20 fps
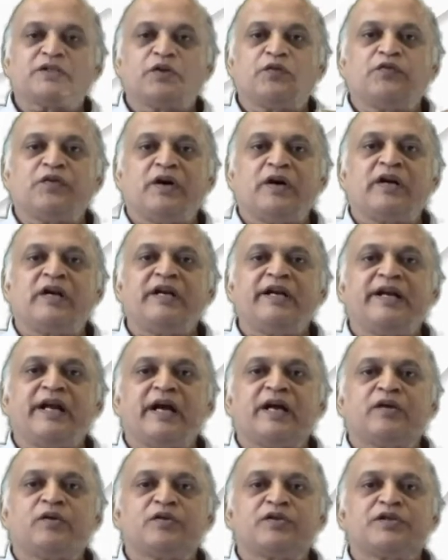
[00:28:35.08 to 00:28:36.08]
of early
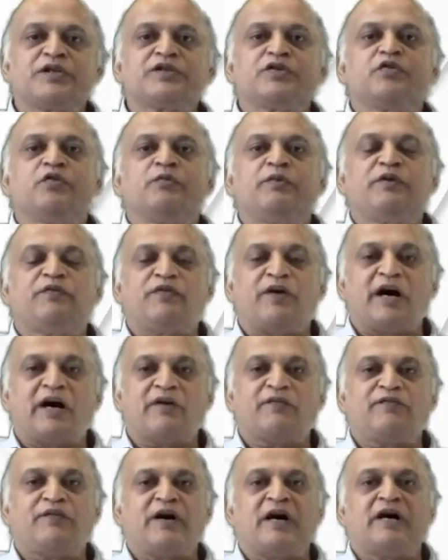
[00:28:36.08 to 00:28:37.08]
diagnosis will be
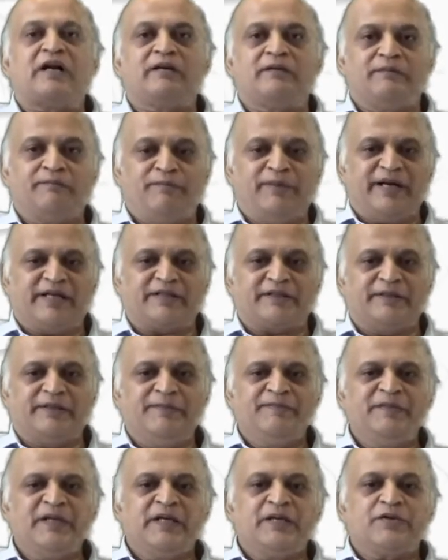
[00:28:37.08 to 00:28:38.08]
far, far
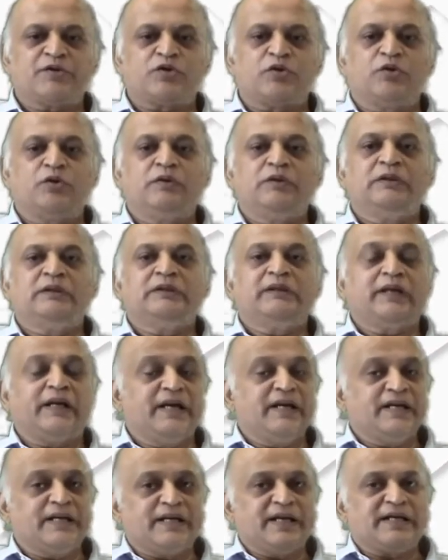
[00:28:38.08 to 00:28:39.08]
better. So
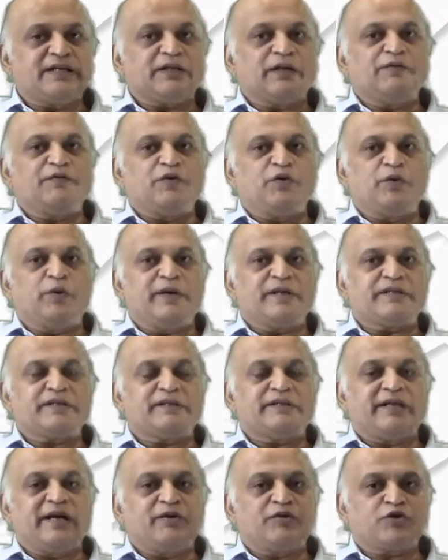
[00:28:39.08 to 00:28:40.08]
in case of
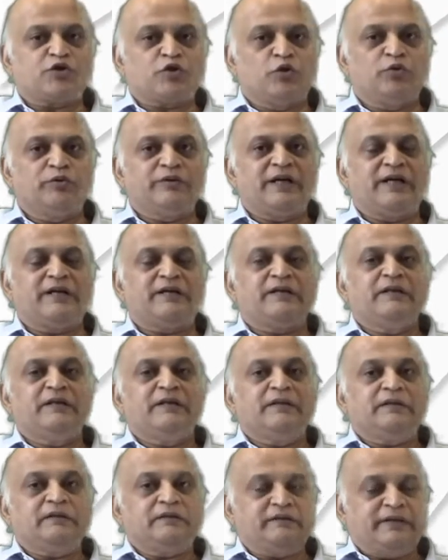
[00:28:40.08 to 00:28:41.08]
US, they have shown that
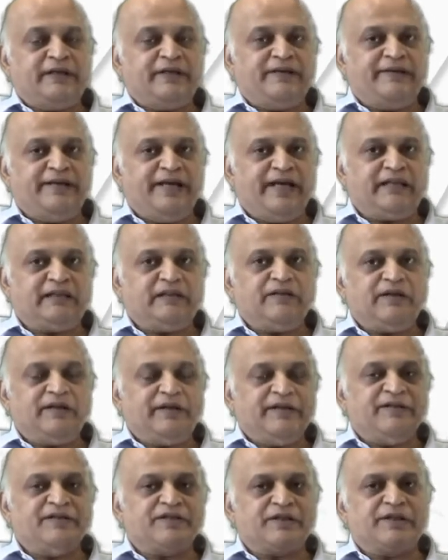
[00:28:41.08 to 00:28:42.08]
the death
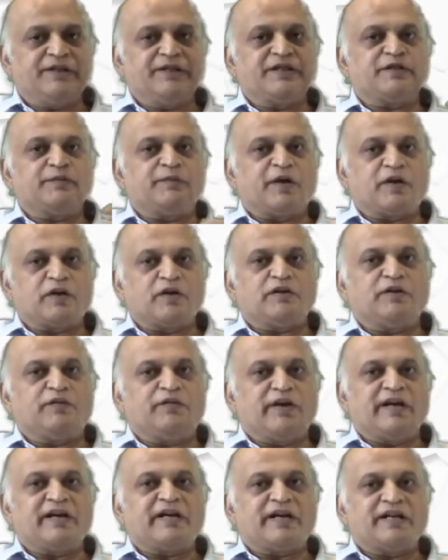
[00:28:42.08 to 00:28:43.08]
incidence because
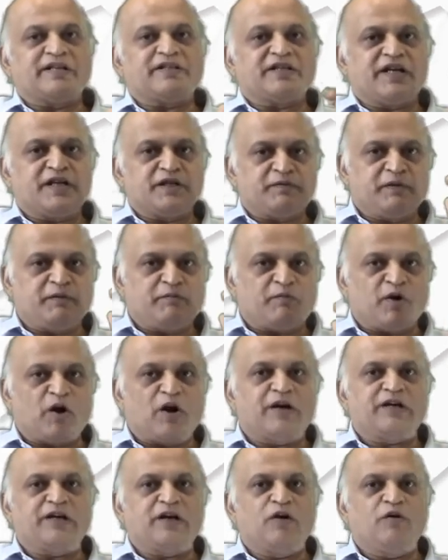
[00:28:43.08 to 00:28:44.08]
of lung cancer has been
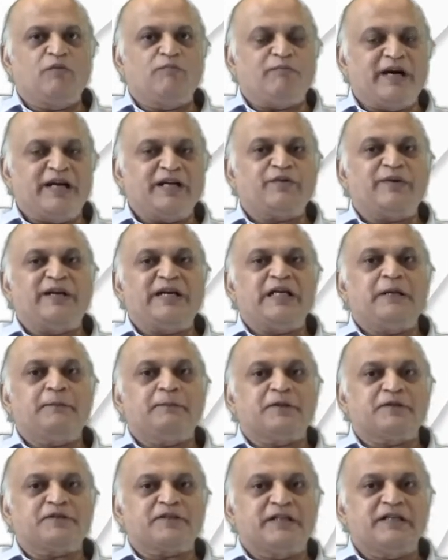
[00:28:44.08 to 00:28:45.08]
brought down by
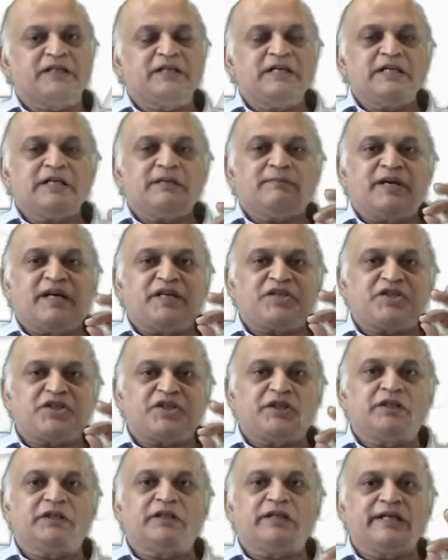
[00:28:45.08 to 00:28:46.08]
20% by
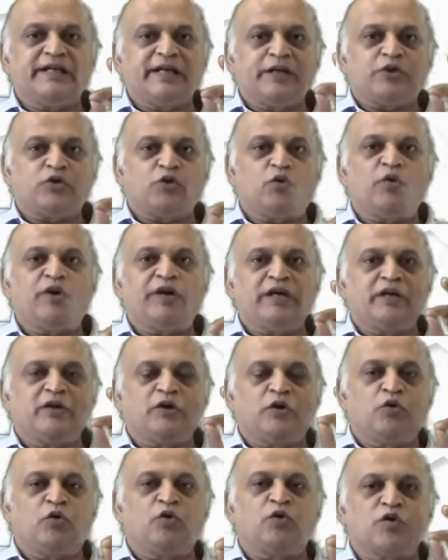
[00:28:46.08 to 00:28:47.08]
sheerly
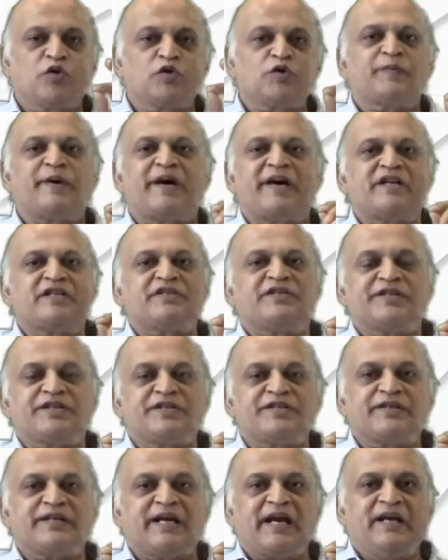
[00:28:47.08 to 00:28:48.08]
doing low dose spiral
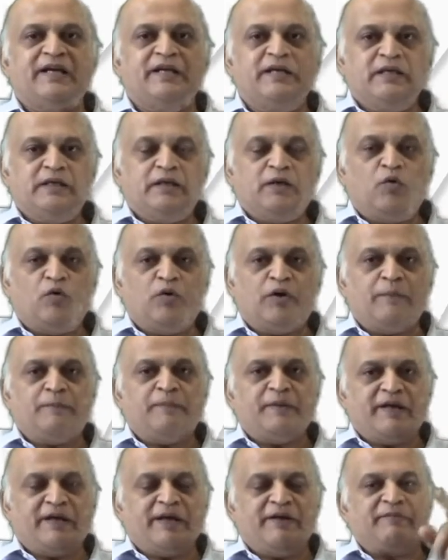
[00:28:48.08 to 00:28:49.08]
CT scan over a
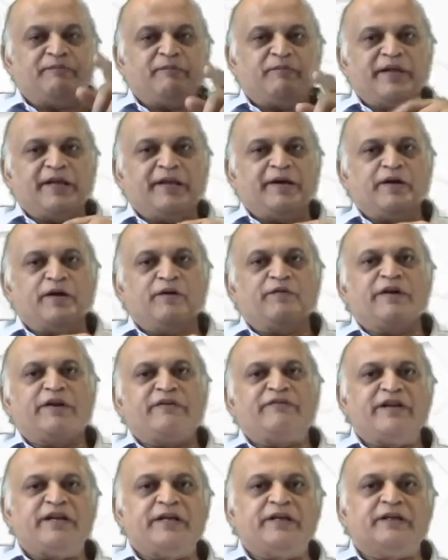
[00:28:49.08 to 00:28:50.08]
period of
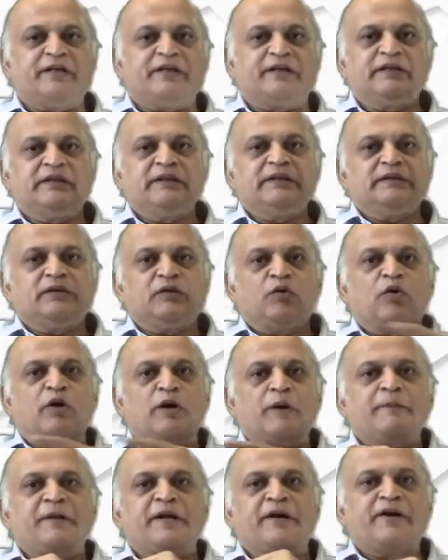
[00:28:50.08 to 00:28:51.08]
every year,
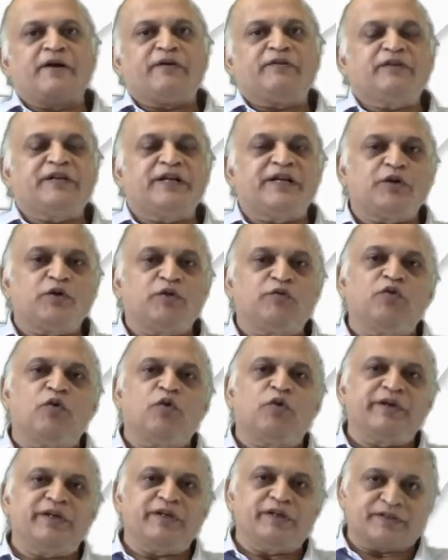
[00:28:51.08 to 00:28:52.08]
over a period of 3 to
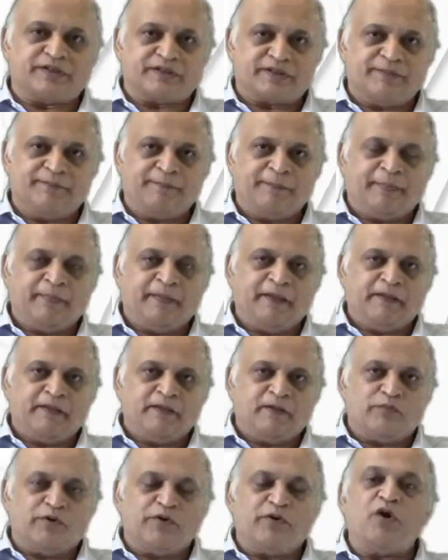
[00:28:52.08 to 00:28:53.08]
4 years.
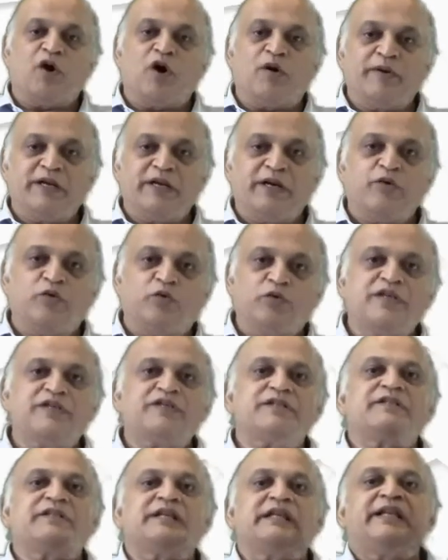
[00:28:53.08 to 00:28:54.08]
We normally do
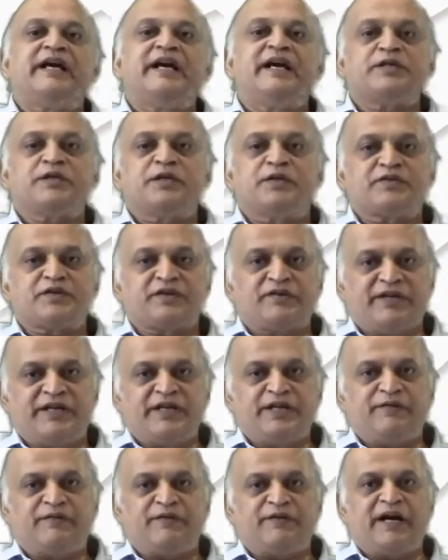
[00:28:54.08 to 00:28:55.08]
this till the age of
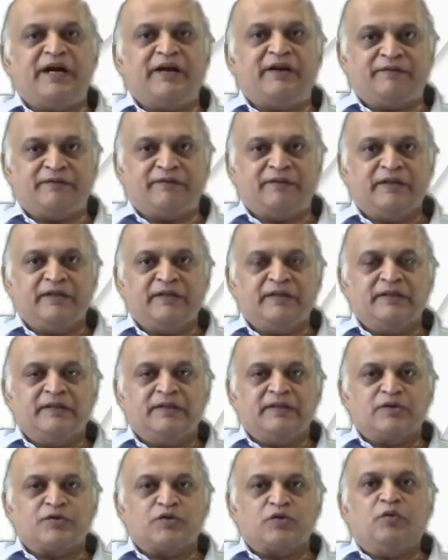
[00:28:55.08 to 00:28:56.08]
75.
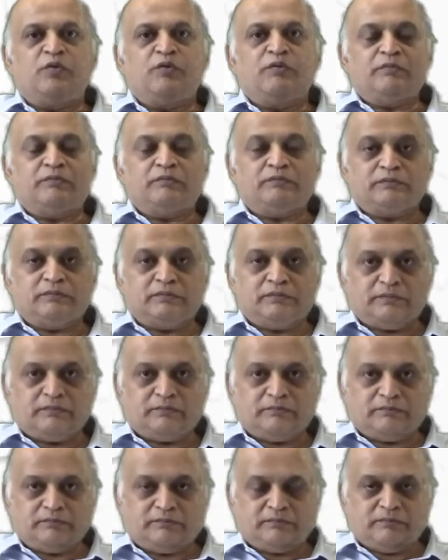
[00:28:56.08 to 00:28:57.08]
So
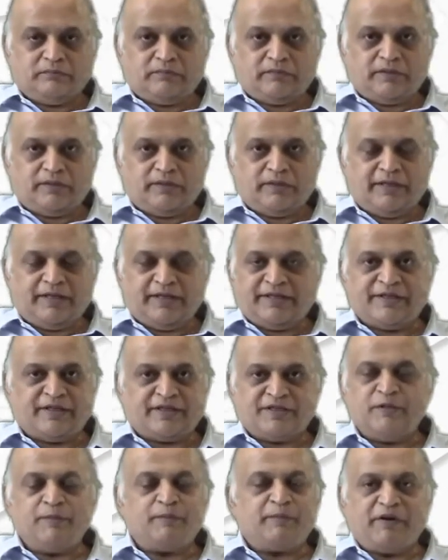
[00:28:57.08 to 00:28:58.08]
it
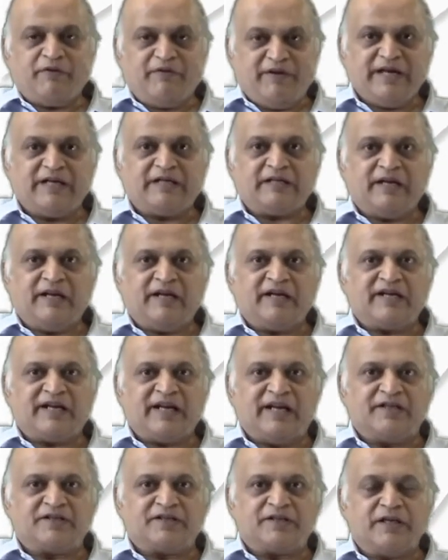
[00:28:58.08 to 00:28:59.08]
doesn't prevent lung
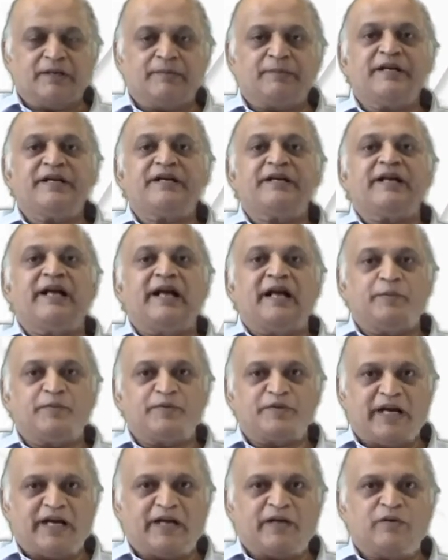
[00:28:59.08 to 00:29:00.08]
cancer, but it
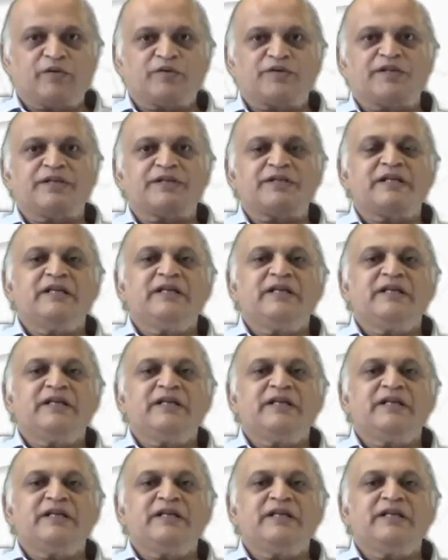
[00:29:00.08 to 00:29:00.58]
helps diagnosis